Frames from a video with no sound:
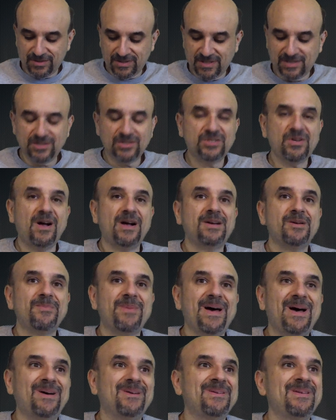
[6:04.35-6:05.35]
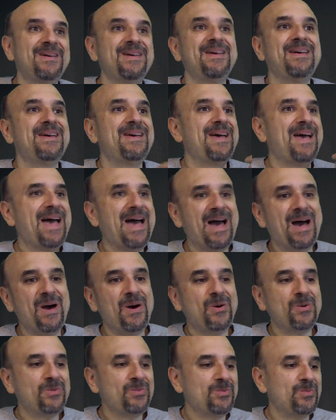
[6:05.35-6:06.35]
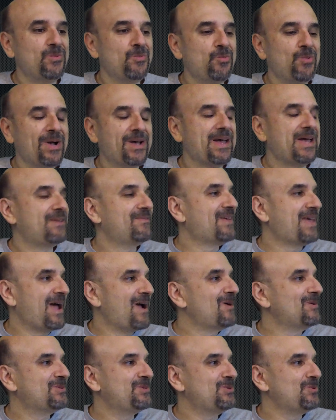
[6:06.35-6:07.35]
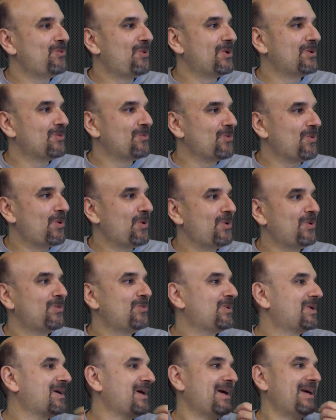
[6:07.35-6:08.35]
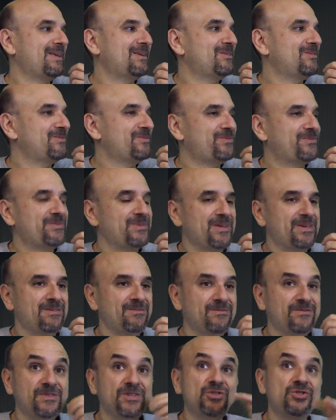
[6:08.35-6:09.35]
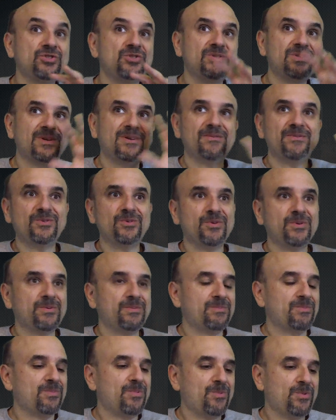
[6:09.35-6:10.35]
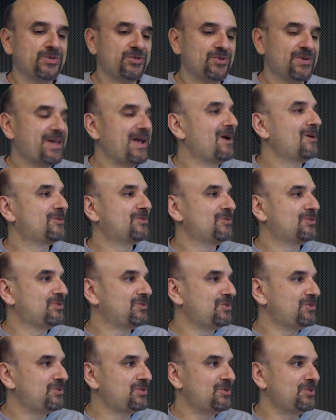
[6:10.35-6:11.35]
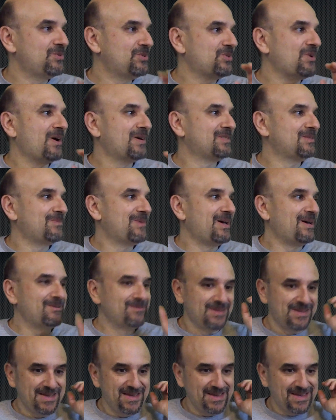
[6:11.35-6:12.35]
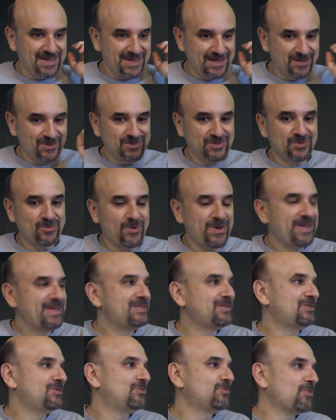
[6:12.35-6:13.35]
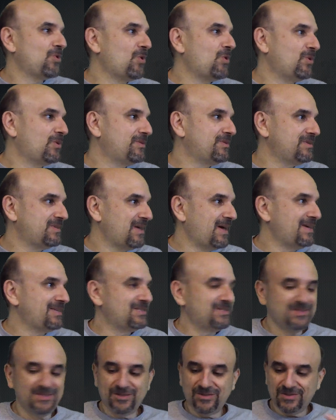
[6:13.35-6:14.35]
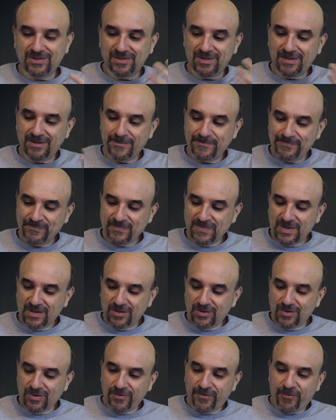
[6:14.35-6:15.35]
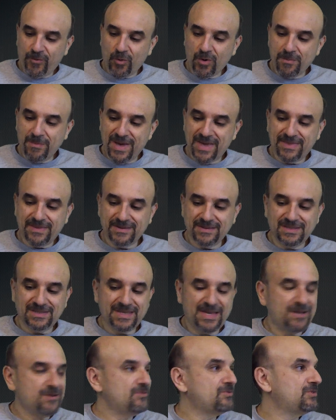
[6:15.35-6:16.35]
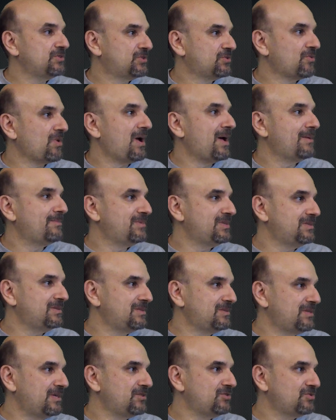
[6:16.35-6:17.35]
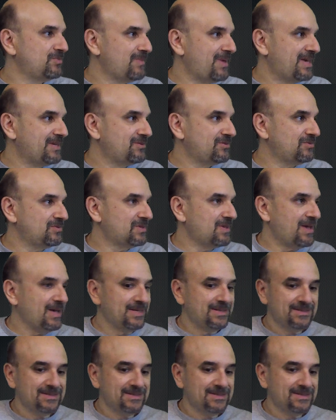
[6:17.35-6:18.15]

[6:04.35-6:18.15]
It doesn't talk about how what kind of character you want to roll, what kind of envision of your what your character is going to do. It talks about here's the ways you roll the dice, and there's the you know the four methods that are described in the dungeon master's guide.